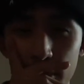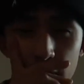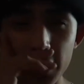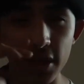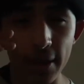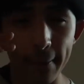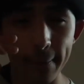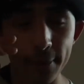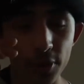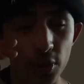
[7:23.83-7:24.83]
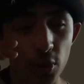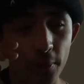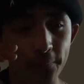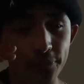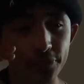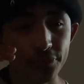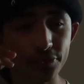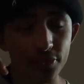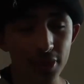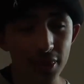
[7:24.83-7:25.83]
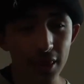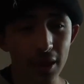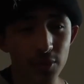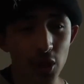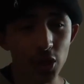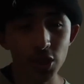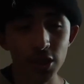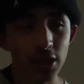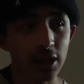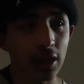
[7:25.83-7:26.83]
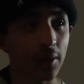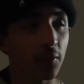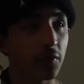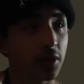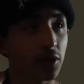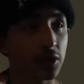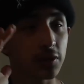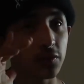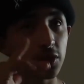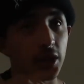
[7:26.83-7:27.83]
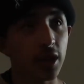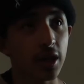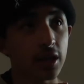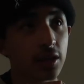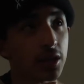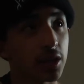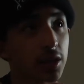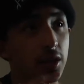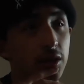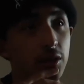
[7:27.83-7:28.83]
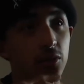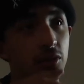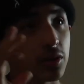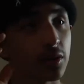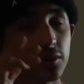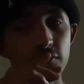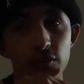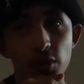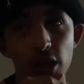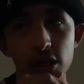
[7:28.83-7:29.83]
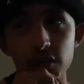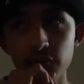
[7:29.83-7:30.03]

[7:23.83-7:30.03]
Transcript: but yeah. So I'm charging it. I'm over here looking for the gate, yada yada yada, or the location